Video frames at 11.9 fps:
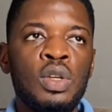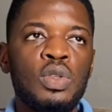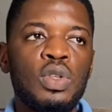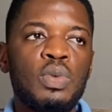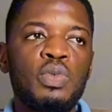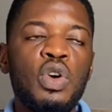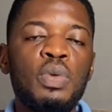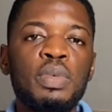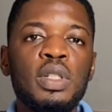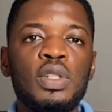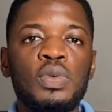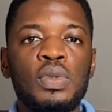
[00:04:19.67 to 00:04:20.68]
Some
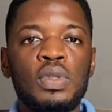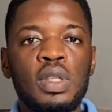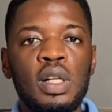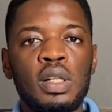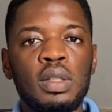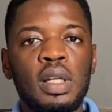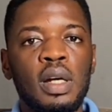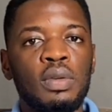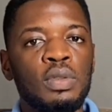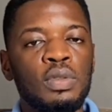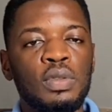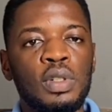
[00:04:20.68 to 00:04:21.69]
companies will sell their
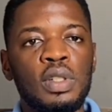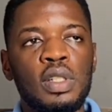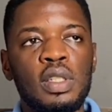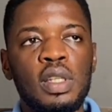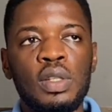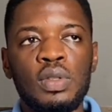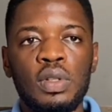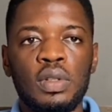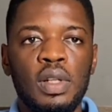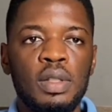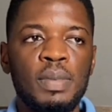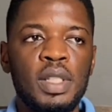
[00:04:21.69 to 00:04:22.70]
own for you is
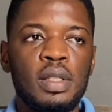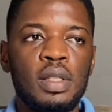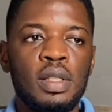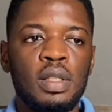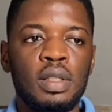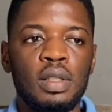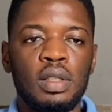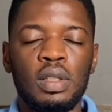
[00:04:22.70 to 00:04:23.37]
800 pieces.